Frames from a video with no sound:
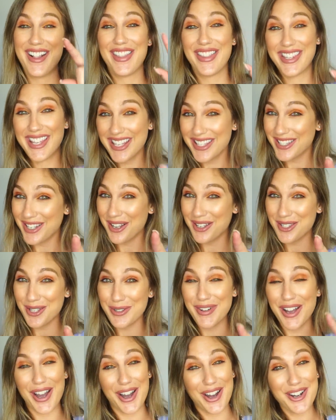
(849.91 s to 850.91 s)
That's not
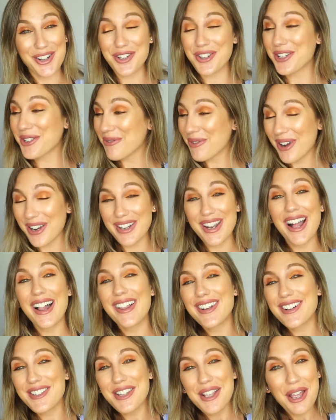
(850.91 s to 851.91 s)
so bad.
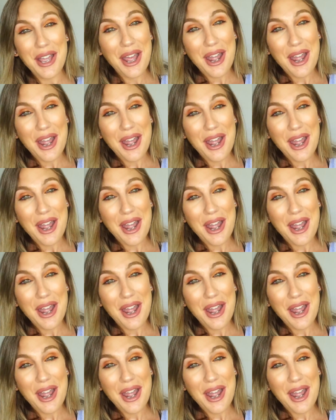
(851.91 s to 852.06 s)
$101?